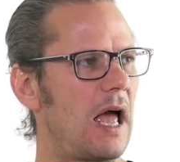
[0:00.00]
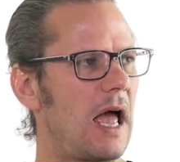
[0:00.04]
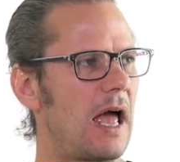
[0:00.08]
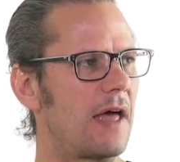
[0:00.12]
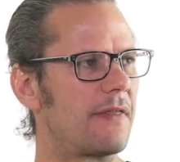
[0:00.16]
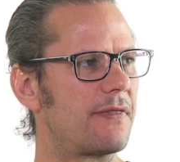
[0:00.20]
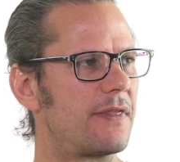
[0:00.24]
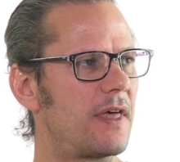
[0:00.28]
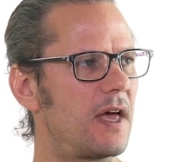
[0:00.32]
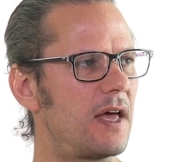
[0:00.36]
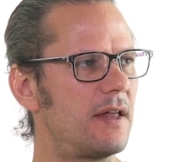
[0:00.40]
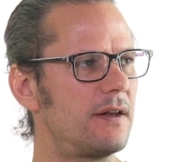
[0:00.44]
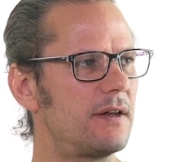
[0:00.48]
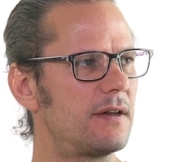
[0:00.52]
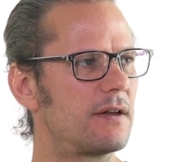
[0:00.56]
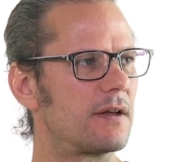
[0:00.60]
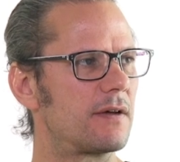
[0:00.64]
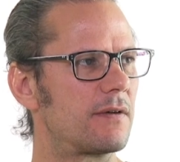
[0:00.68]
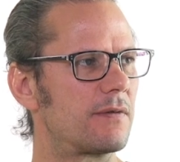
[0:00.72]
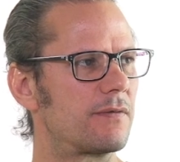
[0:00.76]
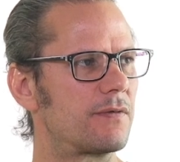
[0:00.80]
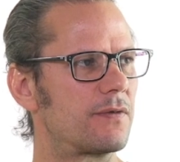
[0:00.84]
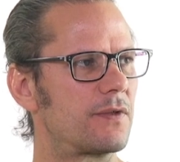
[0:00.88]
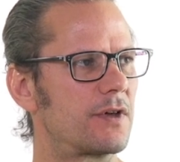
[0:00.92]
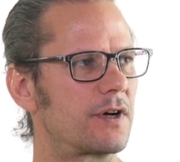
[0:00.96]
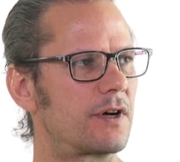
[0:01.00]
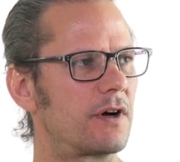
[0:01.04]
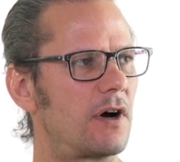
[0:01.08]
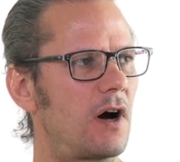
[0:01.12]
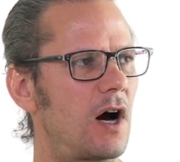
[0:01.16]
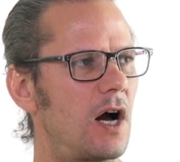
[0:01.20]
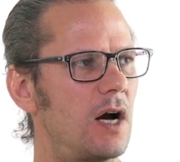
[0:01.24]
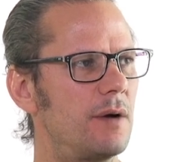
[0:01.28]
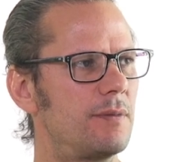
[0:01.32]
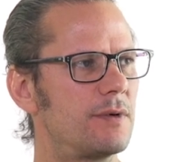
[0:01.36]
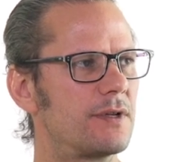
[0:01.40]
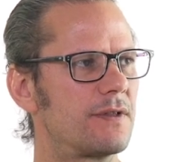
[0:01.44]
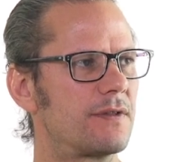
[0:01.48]
and then the
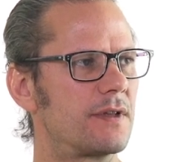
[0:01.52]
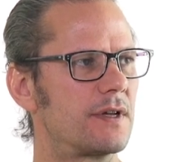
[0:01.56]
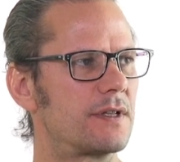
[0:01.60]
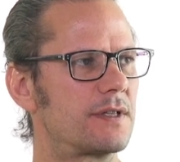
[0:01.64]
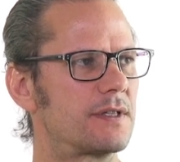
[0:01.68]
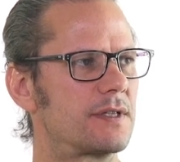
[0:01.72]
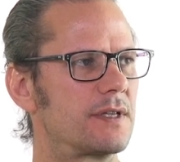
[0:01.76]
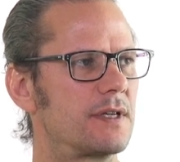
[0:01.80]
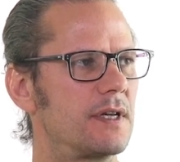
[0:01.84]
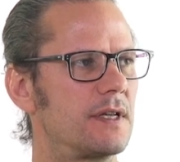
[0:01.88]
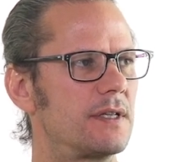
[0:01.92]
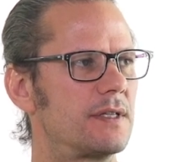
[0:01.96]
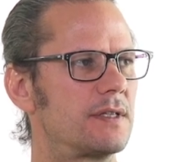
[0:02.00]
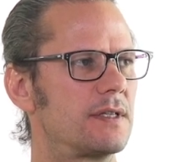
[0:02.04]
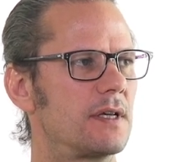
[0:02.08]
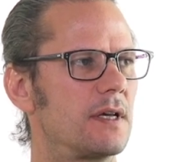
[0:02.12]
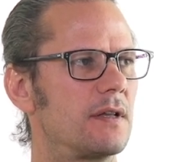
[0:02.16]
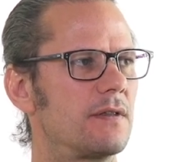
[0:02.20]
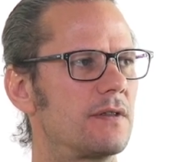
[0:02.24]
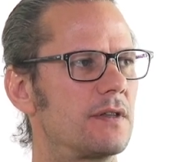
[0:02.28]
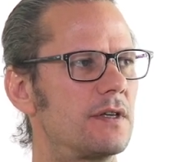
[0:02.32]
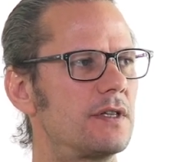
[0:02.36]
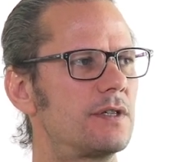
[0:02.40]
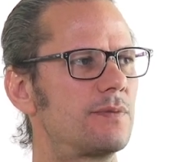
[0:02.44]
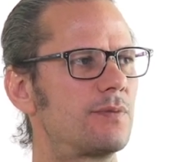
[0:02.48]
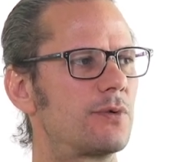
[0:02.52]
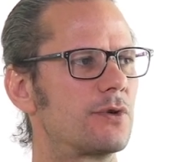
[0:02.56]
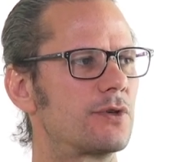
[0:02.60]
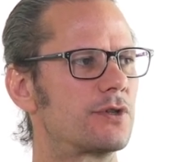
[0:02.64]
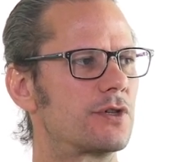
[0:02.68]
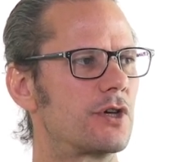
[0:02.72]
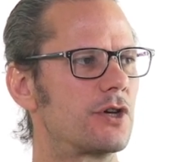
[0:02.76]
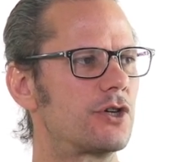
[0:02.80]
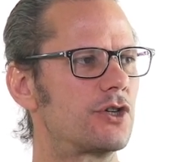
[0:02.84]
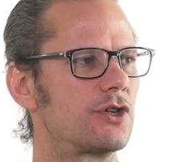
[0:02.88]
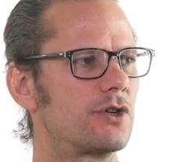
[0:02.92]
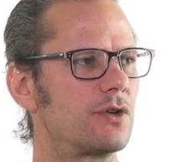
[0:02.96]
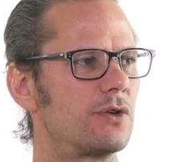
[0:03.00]
carbon that sits in this
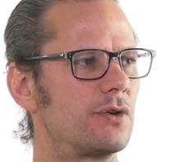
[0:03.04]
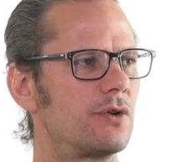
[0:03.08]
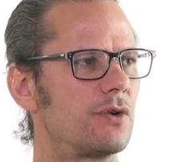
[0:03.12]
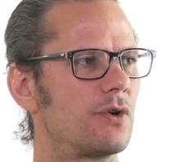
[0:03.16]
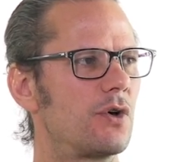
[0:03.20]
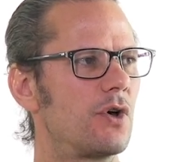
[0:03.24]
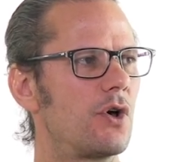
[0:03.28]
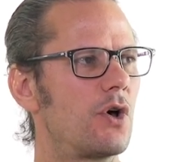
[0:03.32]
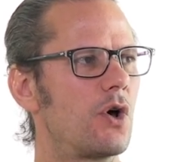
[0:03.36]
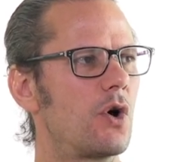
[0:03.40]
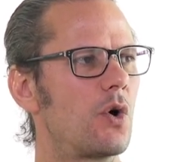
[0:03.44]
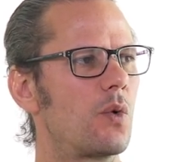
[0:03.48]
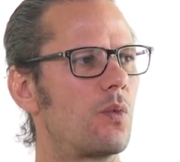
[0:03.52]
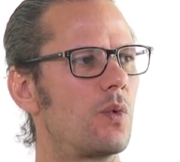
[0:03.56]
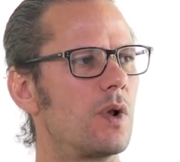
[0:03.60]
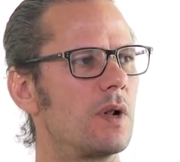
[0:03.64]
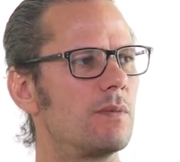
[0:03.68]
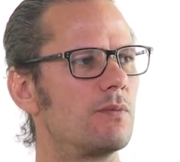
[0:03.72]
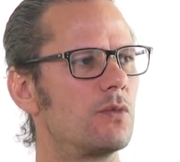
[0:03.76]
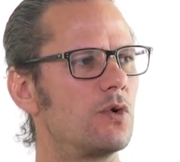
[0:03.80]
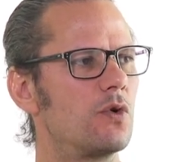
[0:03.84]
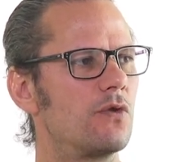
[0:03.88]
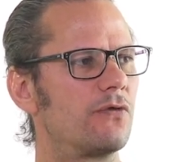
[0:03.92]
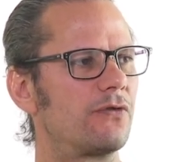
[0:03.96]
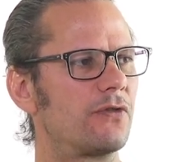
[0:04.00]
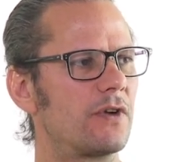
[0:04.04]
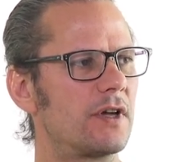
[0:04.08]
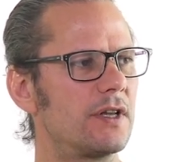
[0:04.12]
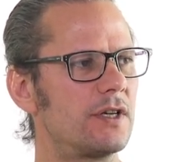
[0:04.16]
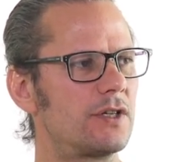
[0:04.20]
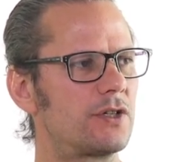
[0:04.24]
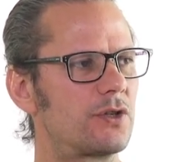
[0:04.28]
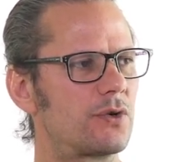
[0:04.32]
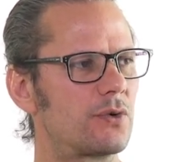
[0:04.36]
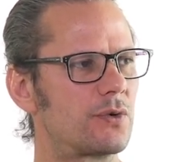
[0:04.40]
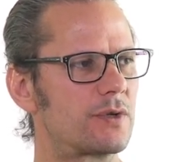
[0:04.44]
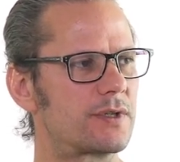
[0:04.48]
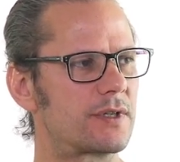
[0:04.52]
position will move
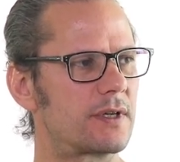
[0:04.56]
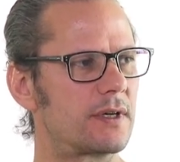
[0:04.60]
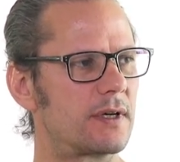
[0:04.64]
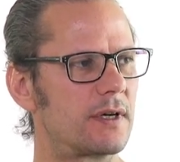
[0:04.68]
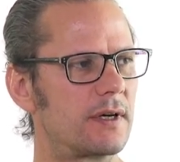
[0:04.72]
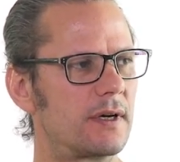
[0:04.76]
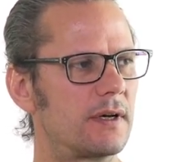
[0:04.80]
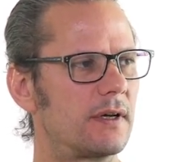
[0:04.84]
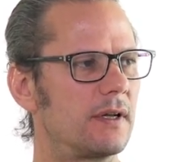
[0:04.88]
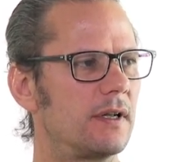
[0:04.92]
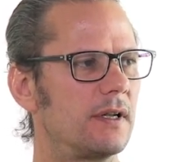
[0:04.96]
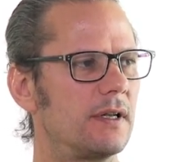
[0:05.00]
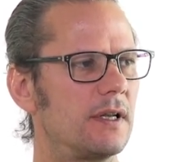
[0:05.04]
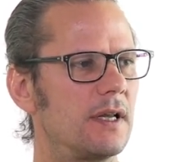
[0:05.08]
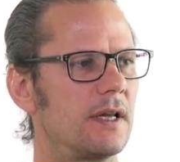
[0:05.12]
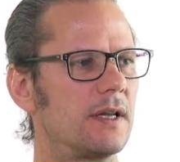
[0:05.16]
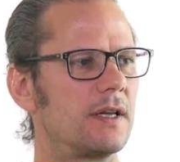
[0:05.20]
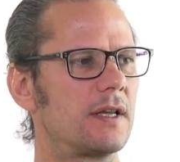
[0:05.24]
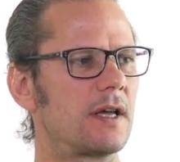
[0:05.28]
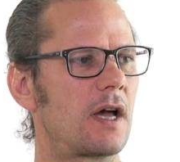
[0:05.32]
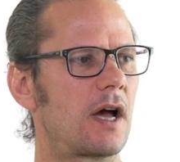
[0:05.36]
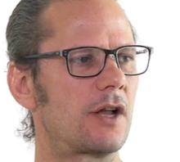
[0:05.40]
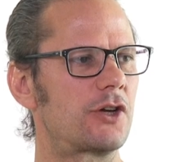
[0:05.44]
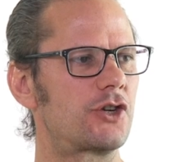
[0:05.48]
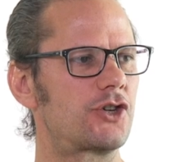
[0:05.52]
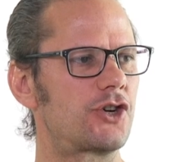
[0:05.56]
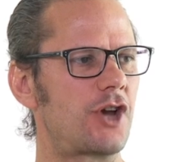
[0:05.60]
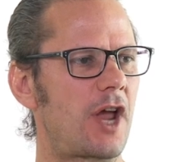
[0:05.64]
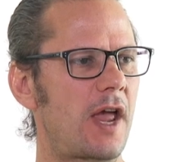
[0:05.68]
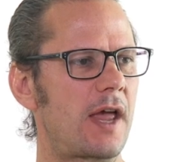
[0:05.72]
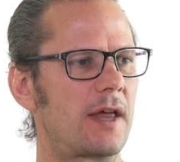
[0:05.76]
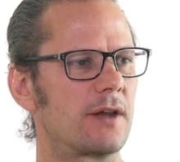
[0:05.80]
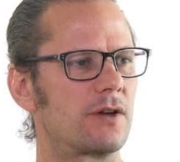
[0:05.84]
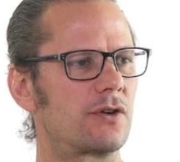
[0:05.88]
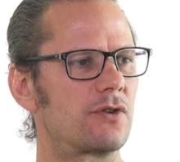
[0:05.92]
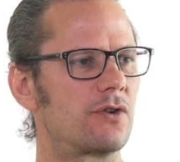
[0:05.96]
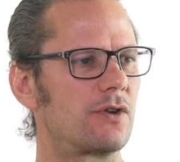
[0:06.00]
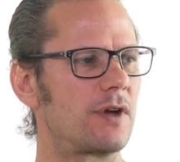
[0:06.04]
into the linear
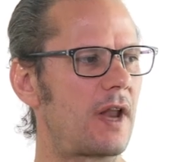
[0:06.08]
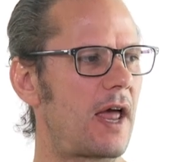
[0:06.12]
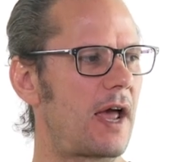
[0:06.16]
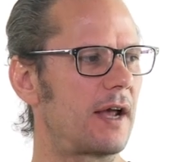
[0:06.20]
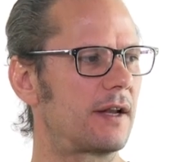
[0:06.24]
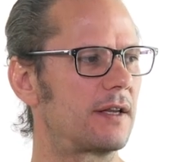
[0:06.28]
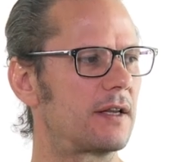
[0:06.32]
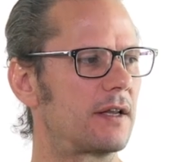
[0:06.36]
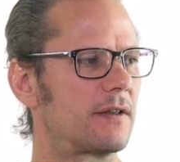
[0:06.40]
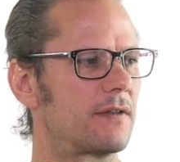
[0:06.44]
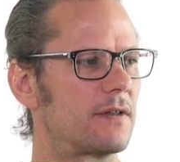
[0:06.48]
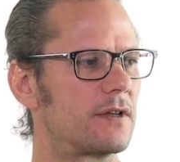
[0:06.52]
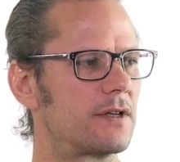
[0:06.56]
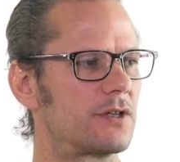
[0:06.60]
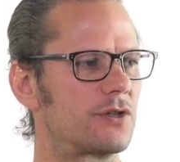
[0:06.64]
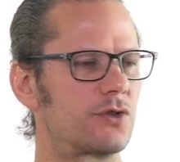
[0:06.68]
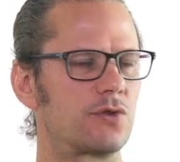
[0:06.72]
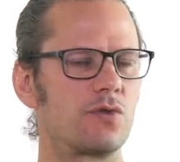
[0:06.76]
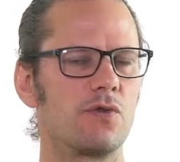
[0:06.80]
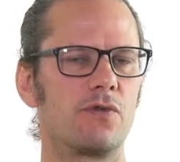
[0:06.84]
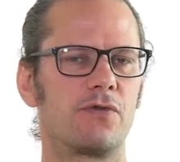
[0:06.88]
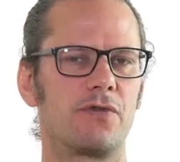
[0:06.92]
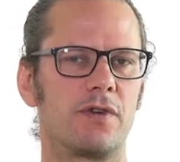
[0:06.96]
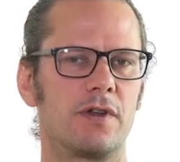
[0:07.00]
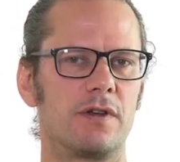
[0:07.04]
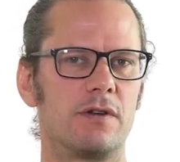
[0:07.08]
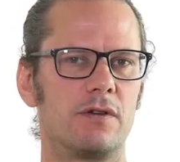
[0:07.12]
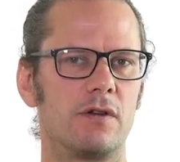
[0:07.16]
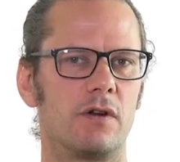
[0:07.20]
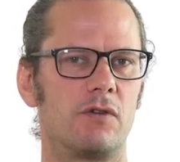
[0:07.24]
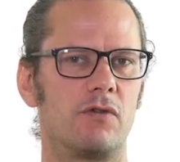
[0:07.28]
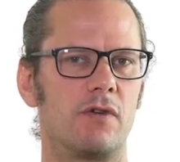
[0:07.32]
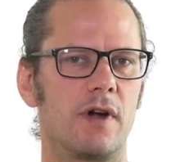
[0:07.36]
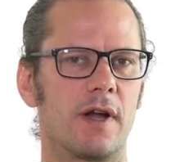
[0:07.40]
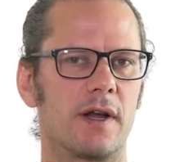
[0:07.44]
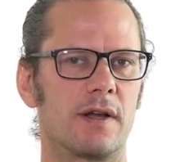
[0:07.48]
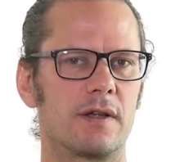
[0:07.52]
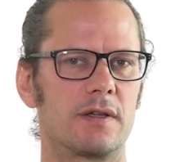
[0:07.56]
chain connecting these two
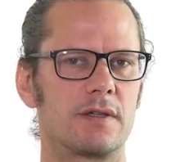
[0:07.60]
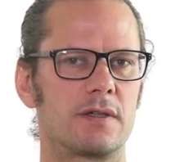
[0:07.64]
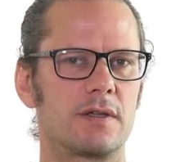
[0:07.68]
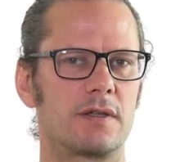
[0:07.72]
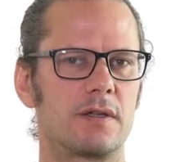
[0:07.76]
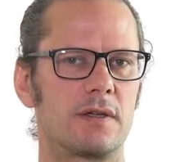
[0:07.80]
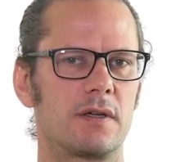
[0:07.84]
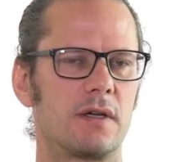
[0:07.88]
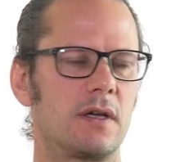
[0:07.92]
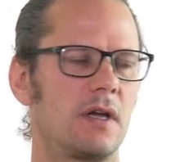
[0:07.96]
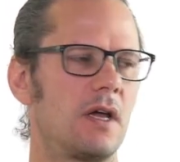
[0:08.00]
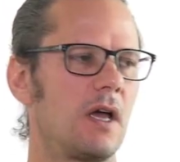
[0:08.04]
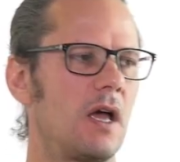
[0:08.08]
phenyl rings.